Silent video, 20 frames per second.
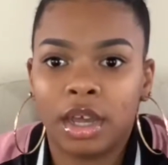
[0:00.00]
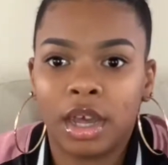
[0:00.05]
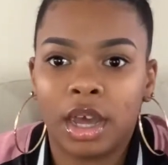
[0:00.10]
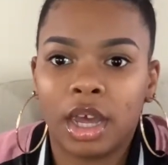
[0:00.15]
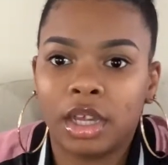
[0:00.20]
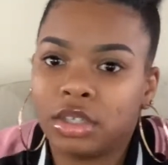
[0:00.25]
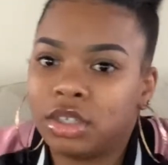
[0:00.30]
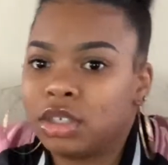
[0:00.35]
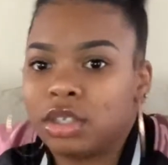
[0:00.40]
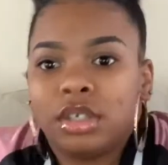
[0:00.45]

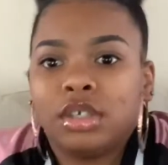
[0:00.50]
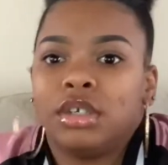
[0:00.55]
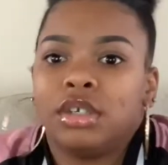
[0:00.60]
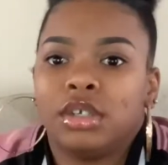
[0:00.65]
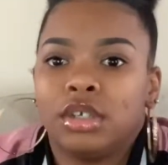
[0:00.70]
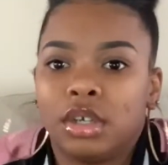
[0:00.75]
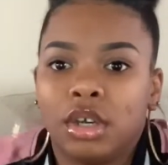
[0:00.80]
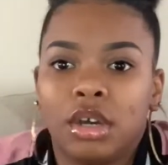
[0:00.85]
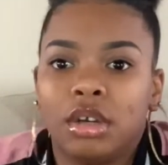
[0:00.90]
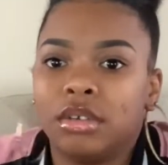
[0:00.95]
I just
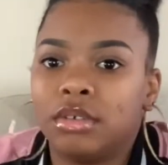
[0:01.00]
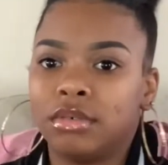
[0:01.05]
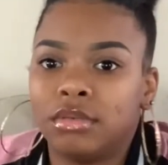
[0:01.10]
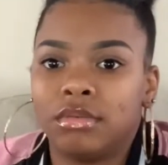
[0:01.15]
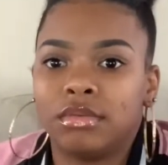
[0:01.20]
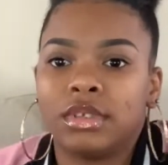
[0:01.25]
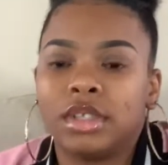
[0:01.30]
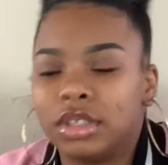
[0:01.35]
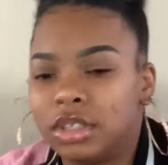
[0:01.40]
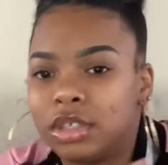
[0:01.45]
couldn't go.
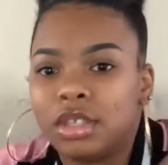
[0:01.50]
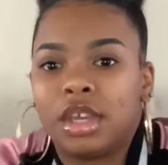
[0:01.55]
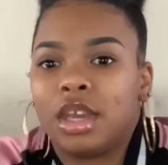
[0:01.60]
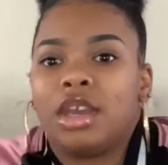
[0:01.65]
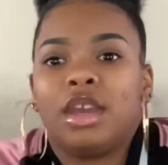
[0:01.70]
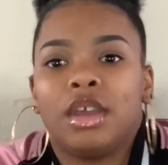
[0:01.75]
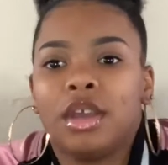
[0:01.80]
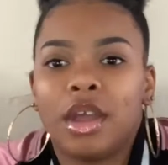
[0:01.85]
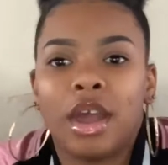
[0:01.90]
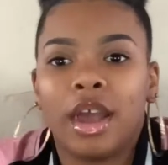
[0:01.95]
I just
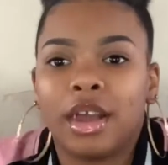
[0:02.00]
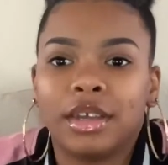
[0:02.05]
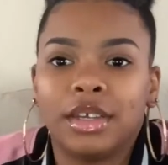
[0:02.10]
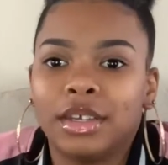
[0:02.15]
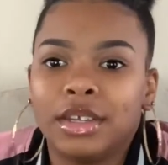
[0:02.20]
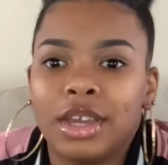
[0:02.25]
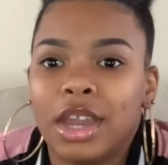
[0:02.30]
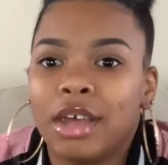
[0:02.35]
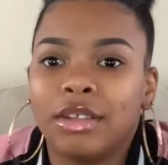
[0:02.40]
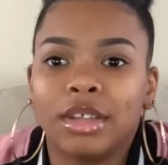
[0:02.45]
can't. I
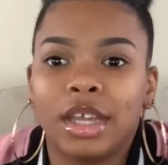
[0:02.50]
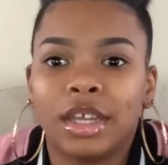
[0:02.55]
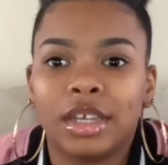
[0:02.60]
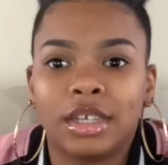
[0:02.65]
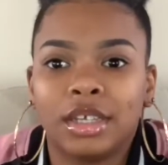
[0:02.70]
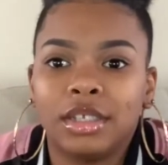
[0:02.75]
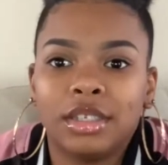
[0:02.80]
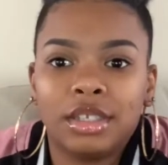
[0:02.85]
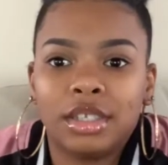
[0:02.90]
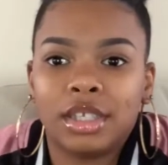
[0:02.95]

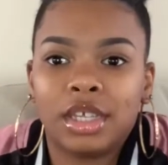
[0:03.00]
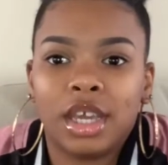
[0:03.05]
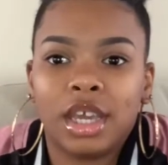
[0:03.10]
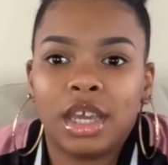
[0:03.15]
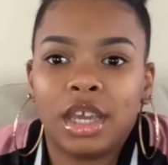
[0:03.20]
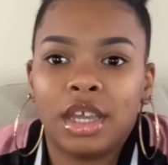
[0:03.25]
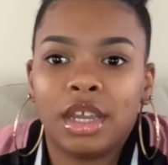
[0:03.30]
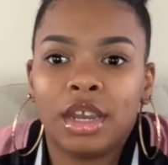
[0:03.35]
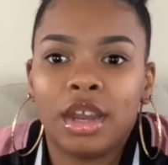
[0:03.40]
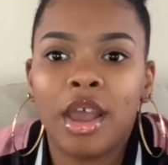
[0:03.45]
couldn't
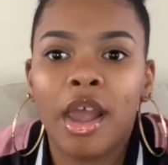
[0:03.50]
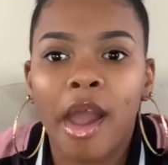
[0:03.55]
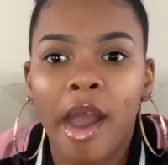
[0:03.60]
stand.